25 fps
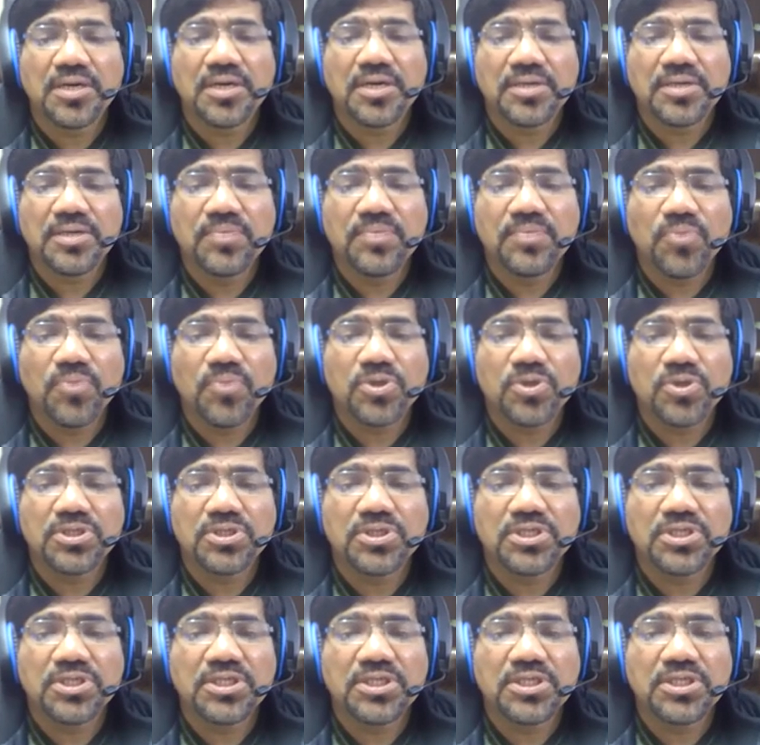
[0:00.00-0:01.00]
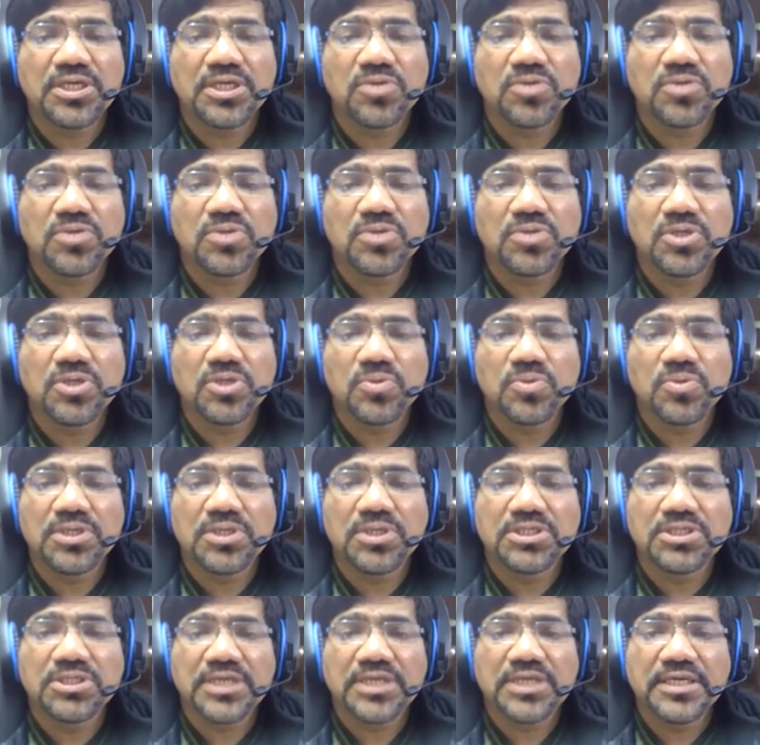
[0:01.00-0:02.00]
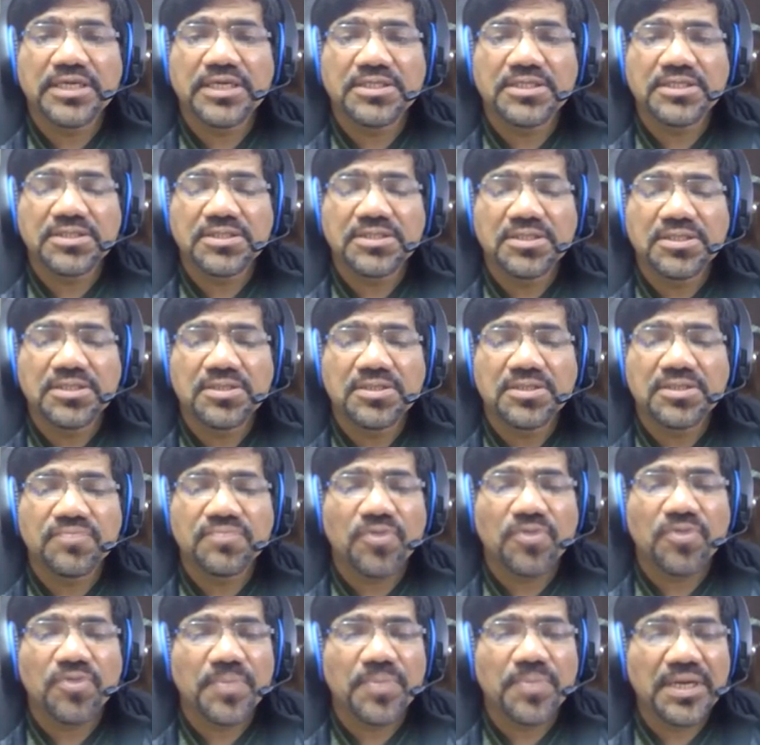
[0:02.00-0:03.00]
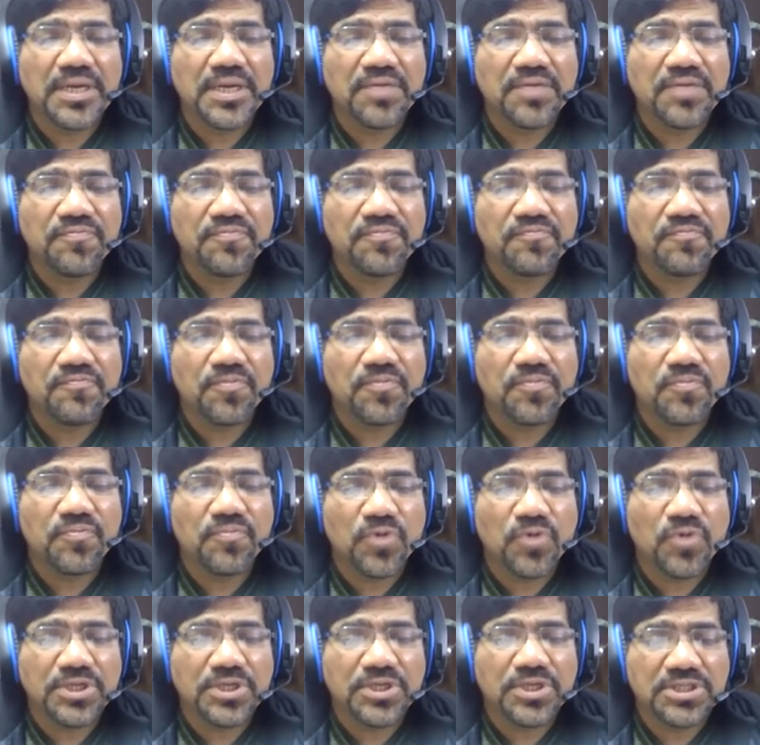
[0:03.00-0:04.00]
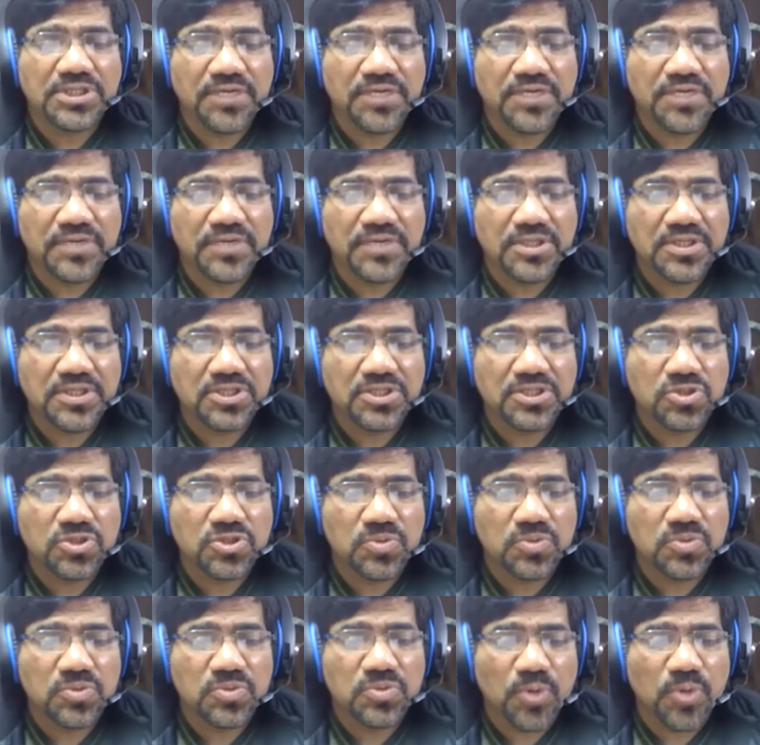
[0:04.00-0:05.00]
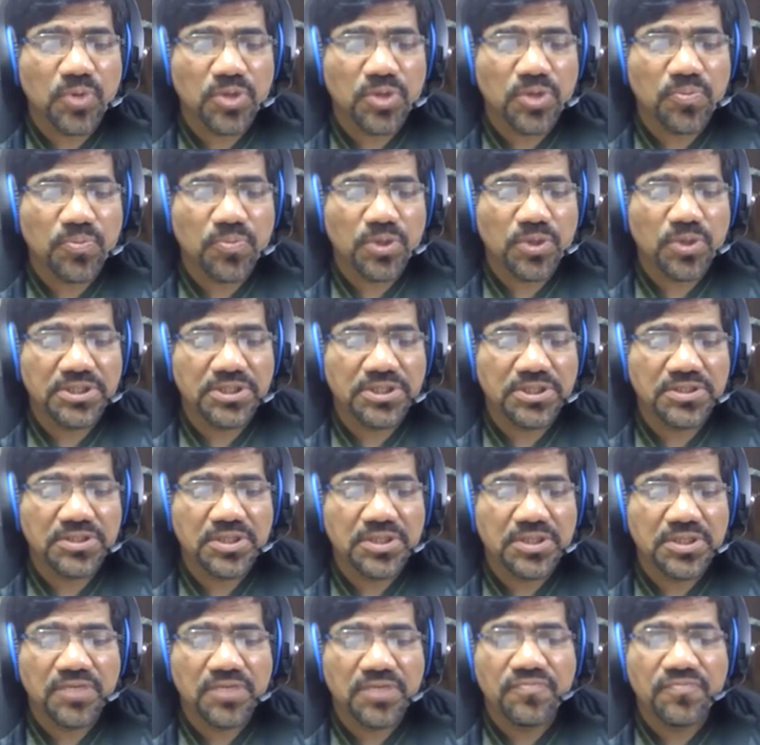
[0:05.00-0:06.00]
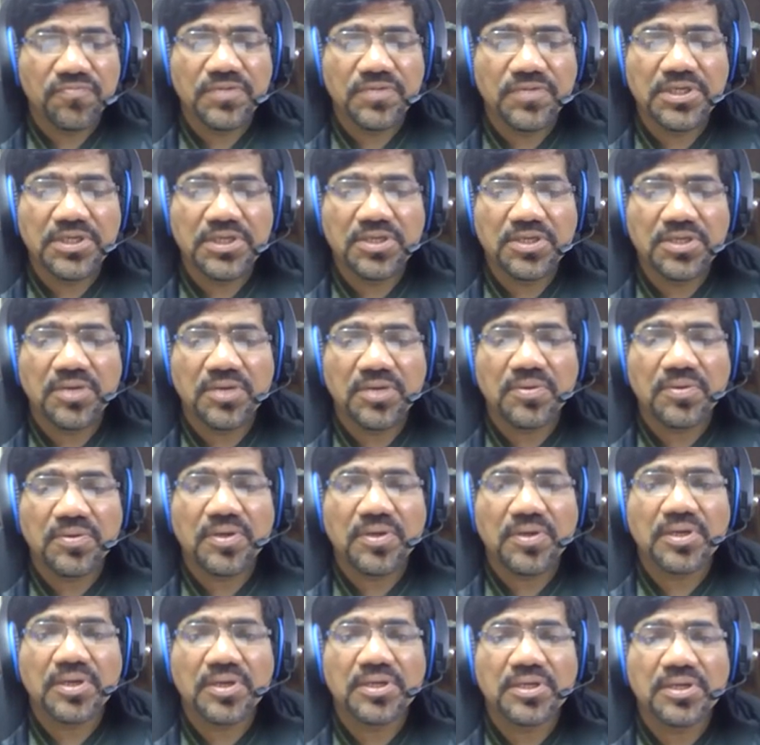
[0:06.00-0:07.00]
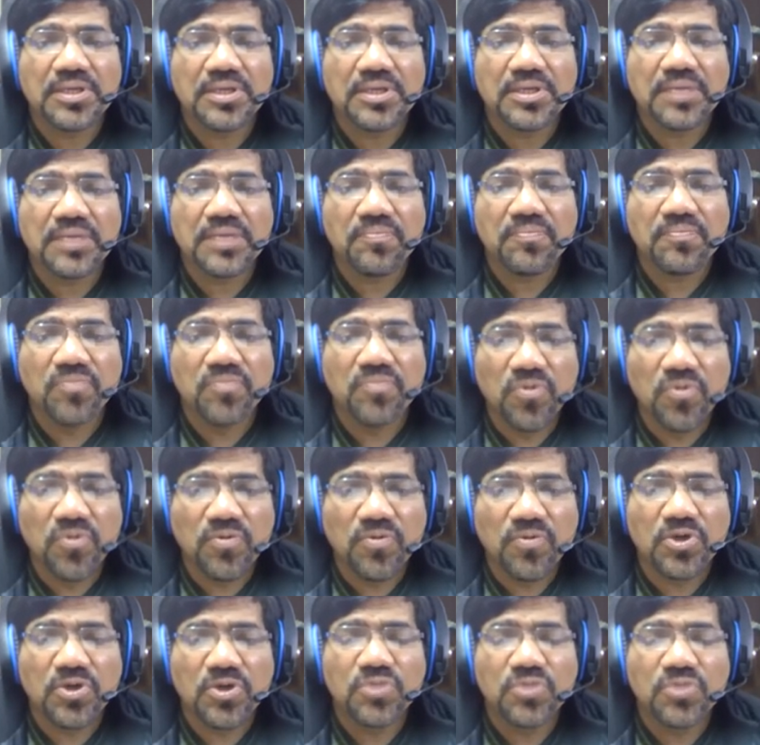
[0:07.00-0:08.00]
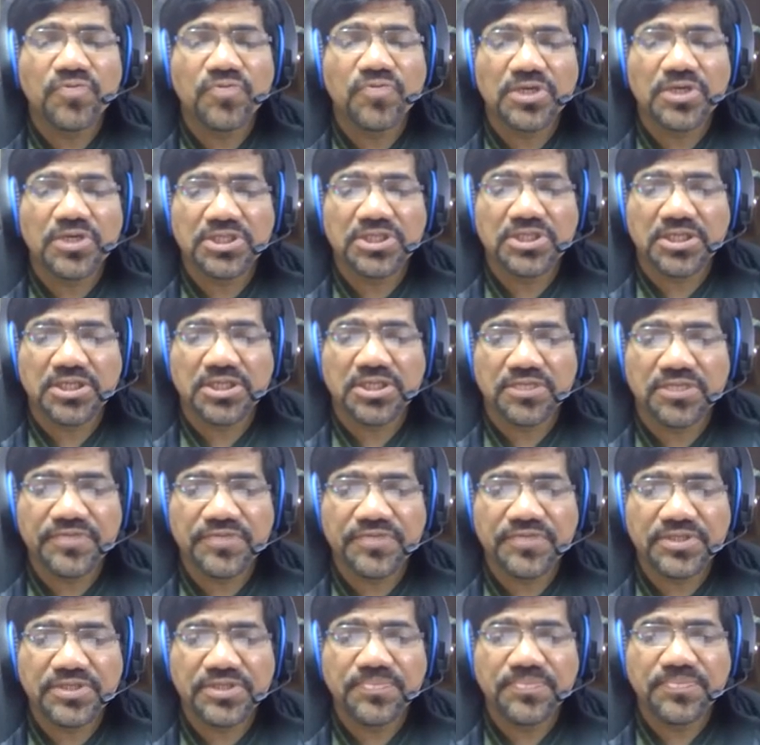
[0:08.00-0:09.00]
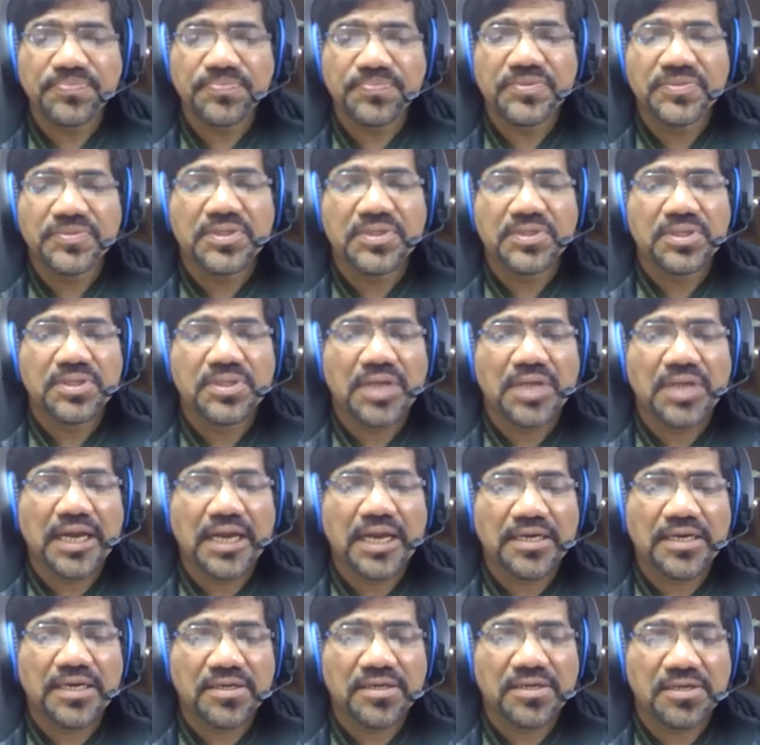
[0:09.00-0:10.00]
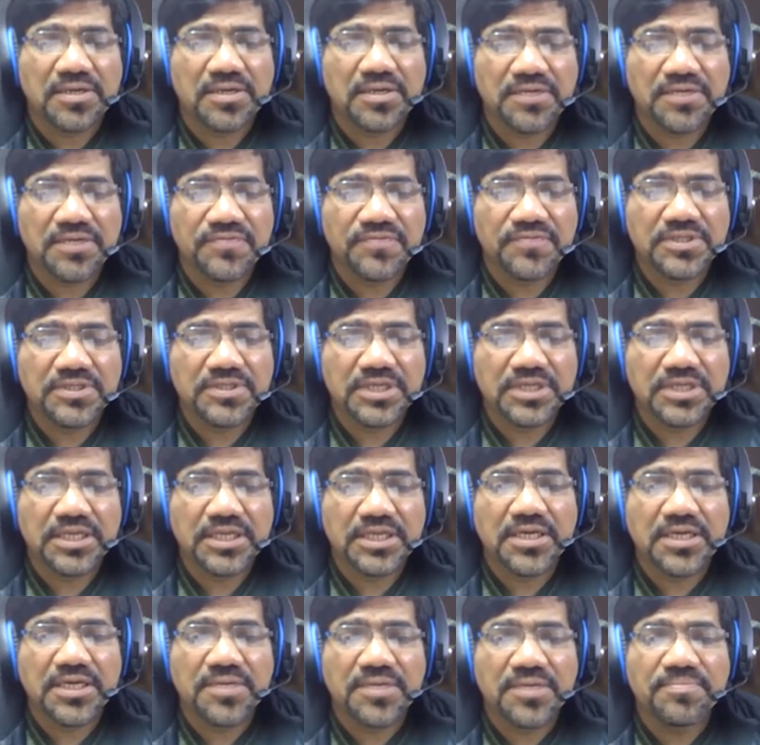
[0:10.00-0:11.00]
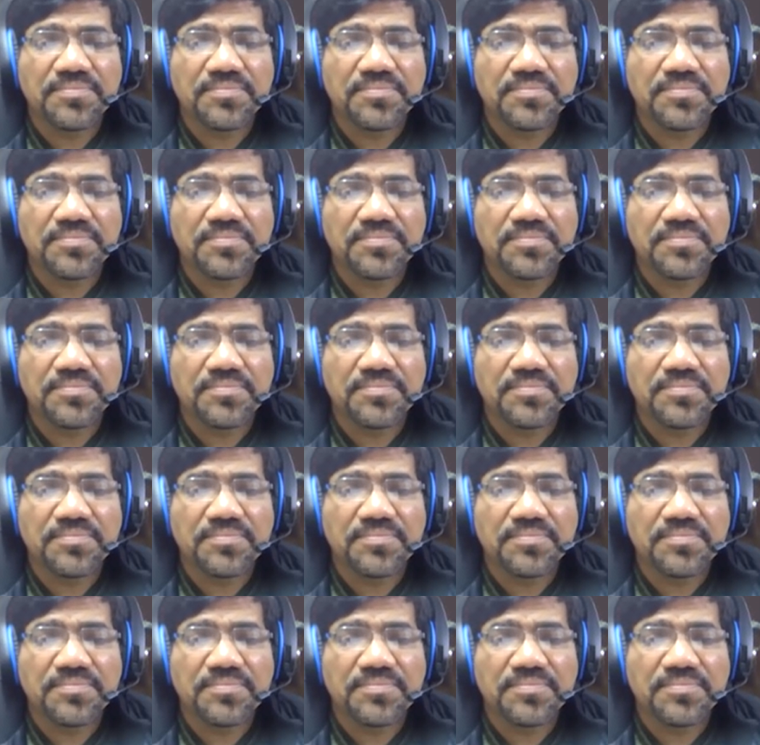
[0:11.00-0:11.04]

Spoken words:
Important thing that you need to understand is, from here, from forest cover, this important points, we move on to forest conservation and leave this area,